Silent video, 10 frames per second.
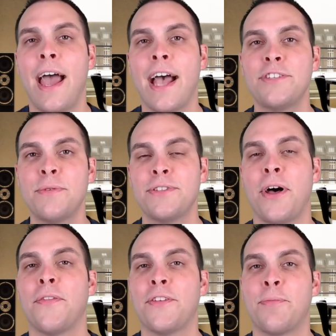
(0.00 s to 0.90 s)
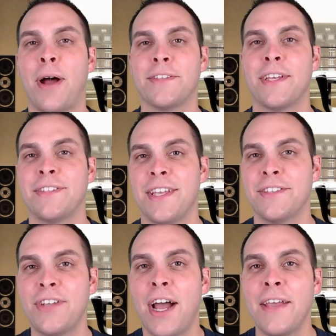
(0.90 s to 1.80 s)
As a result, this process
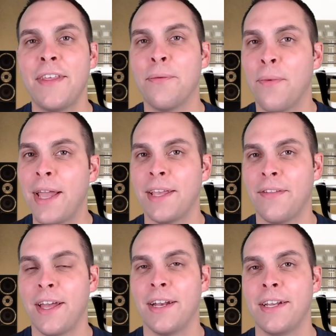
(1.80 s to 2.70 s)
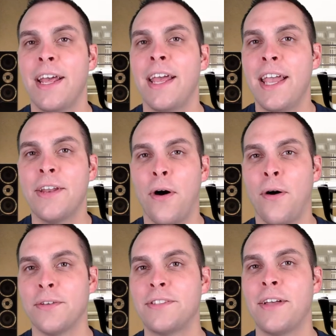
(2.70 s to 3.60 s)
is tightly regulated in
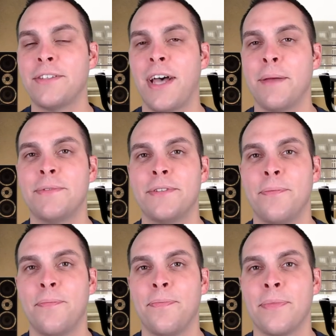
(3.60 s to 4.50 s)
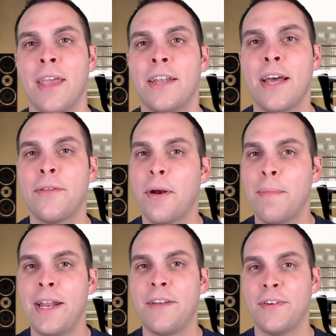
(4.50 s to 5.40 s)
all cell types. Now, there are
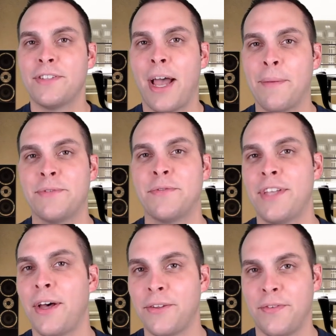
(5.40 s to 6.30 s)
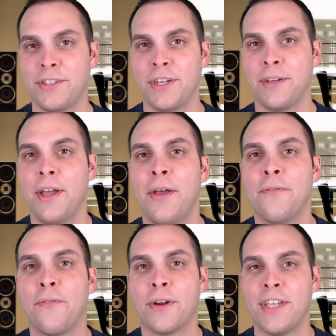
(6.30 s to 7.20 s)
many different types of cell division.
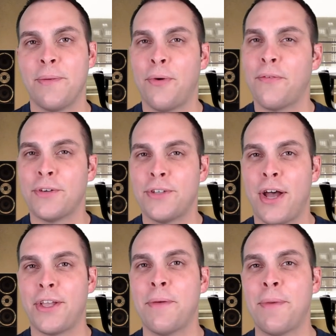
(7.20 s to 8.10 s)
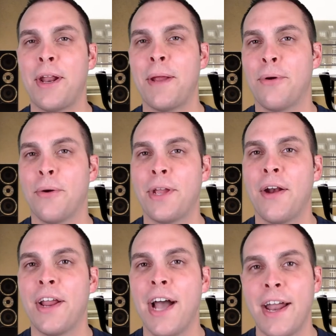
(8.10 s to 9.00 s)
For example, if we're talking about a
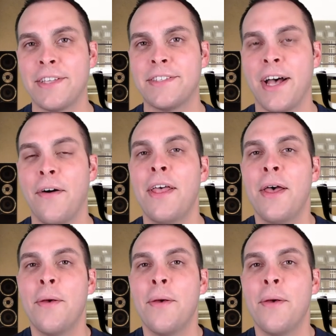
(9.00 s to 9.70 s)
prokaryotic cell,